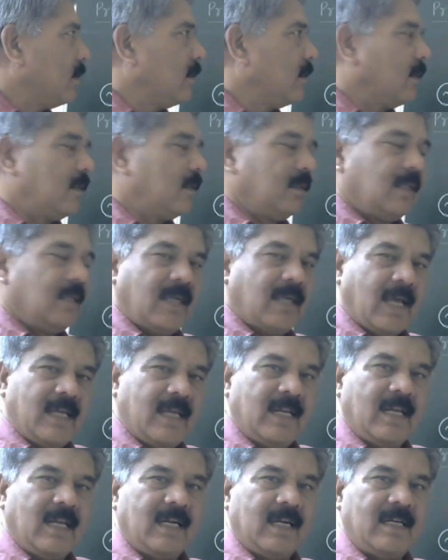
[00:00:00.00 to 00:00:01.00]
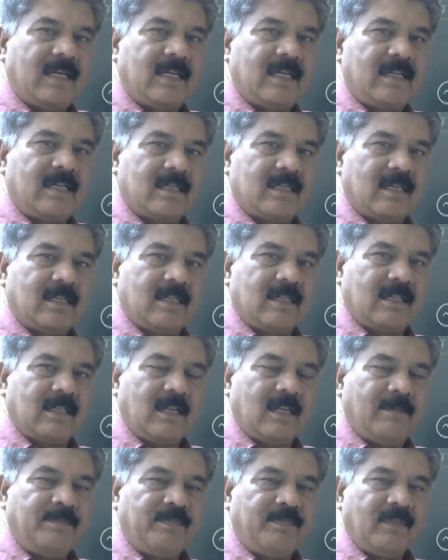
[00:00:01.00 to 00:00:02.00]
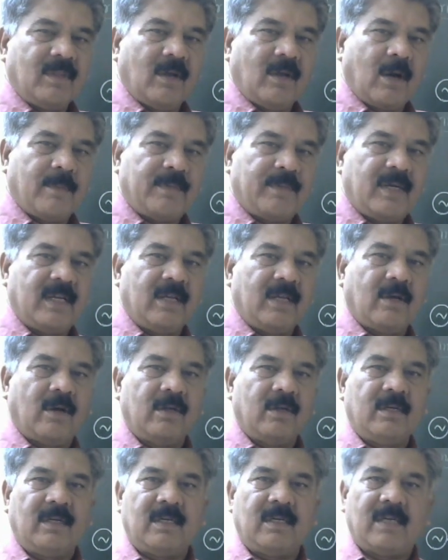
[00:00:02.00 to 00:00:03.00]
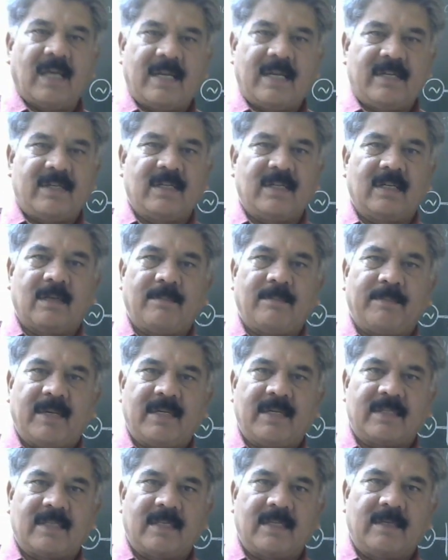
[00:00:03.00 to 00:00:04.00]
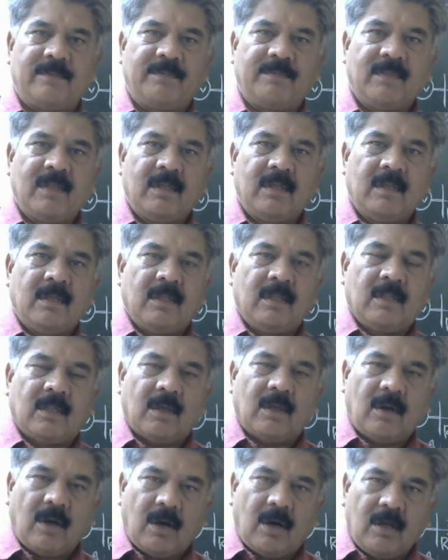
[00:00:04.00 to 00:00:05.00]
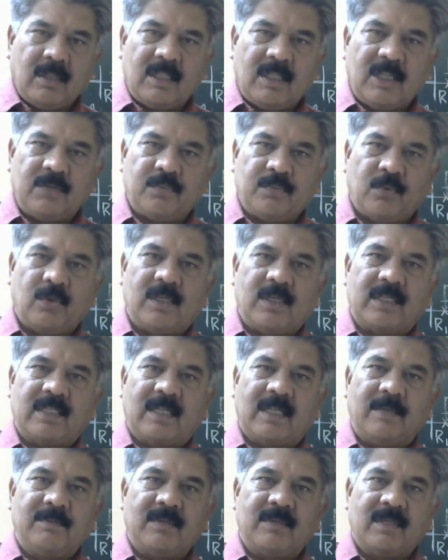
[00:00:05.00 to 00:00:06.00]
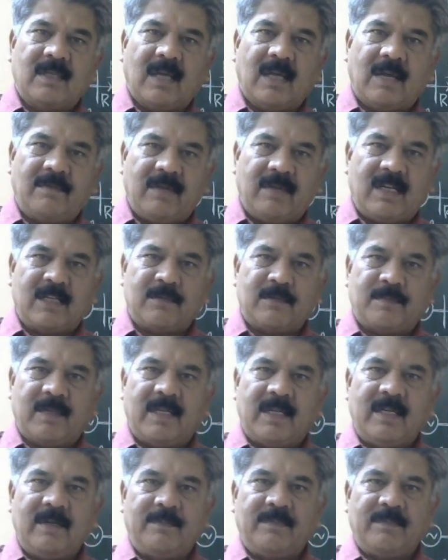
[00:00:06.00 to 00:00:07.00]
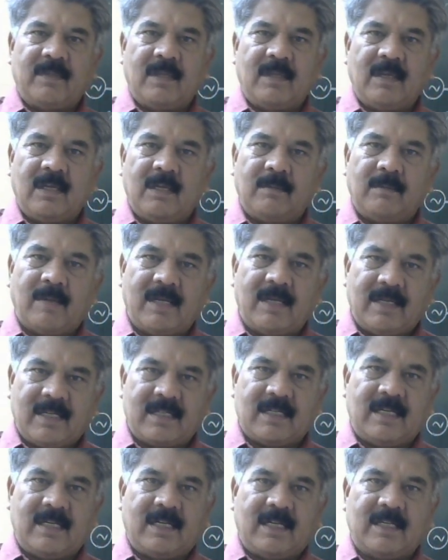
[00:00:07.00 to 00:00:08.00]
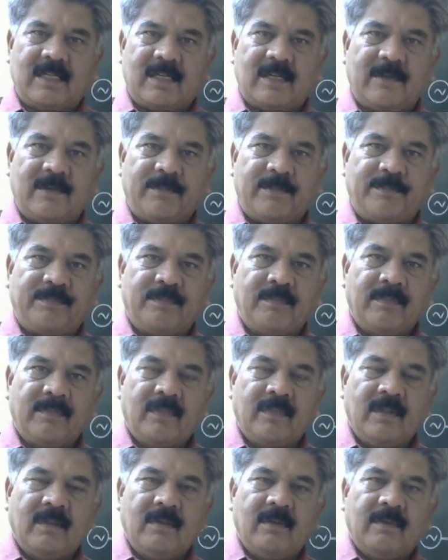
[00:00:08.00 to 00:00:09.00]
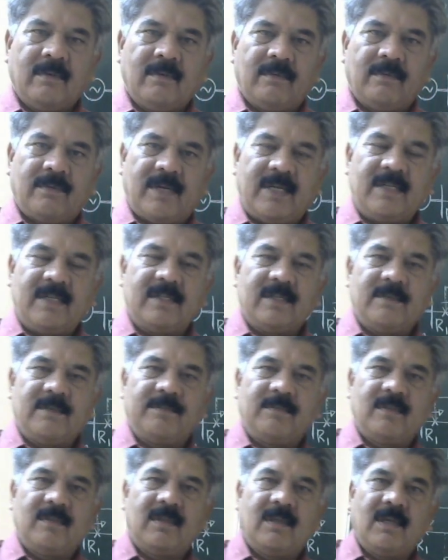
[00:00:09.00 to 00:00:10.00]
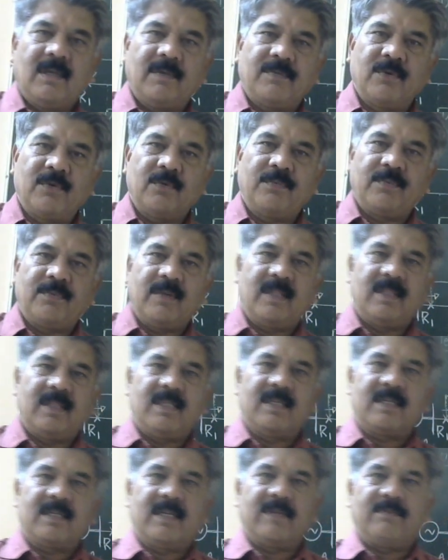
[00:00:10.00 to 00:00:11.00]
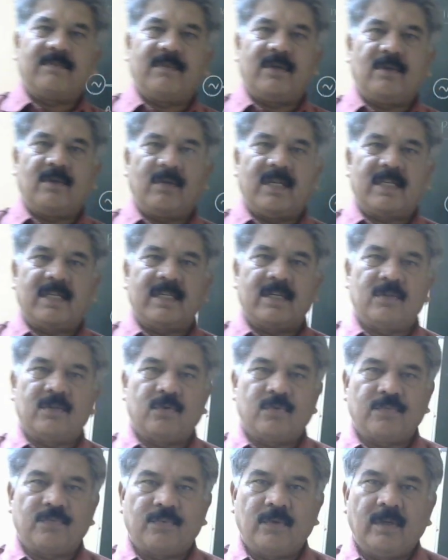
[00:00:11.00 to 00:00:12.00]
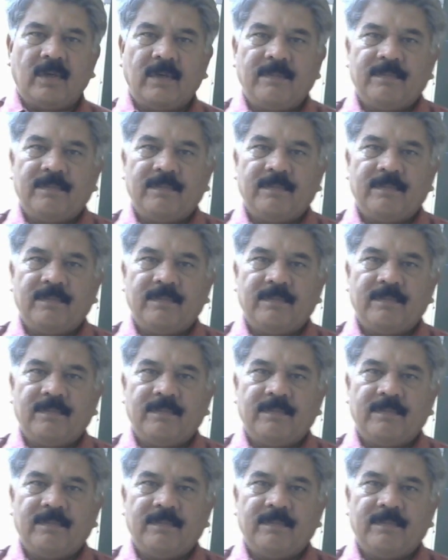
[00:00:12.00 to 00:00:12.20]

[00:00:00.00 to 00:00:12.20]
the carrier added distance scheme operating on direction comparison. Now all these 4 schemes I will explain in my next lecture. Friends, if you feel this video lecture useful,